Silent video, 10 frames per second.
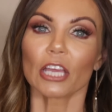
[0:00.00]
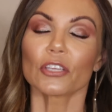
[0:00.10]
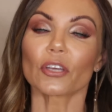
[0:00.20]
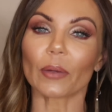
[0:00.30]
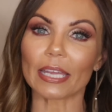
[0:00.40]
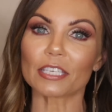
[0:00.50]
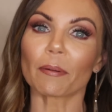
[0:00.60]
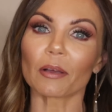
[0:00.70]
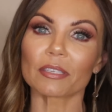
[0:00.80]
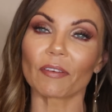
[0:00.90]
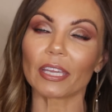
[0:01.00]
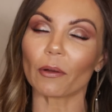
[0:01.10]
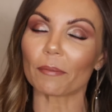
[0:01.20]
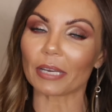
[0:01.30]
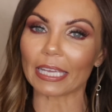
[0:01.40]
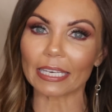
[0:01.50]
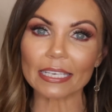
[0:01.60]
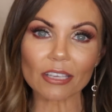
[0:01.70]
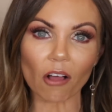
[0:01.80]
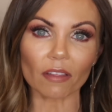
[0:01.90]
So in tomorrow's video, I'm gonna get
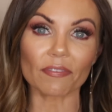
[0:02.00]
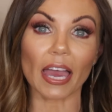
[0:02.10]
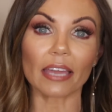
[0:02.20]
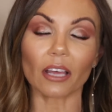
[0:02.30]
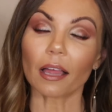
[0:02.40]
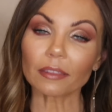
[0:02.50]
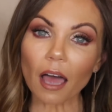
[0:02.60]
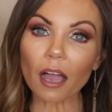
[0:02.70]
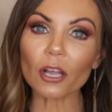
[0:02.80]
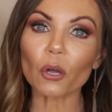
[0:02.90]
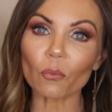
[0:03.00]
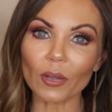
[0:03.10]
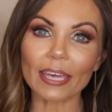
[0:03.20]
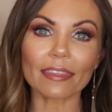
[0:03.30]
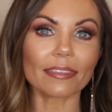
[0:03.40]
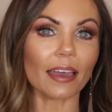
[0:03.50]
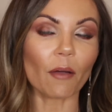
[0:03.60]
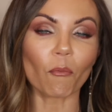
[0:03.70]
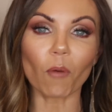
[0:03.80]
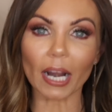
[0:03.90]
into all of that along with
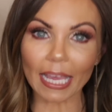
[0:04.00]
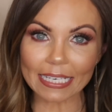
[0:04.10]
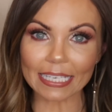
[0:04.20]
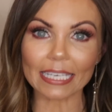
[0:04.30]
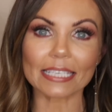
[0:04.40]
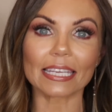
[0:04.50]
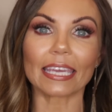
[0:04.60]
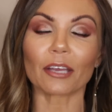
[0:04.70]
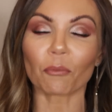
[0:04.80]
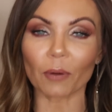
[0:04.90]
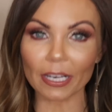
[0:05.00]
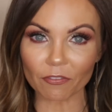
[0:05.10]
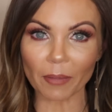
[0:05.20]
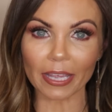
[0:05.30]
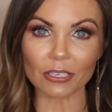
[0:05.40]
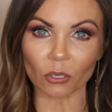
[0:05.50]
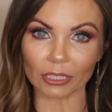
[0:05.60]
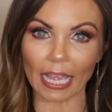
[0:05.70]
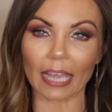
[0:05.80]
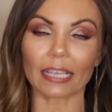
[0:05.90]
what I did to get rid of my
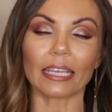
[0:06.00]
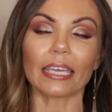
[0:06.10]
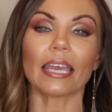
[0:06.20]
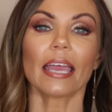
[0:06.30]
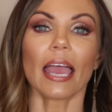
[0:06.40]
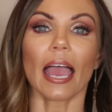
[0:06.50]
adult acne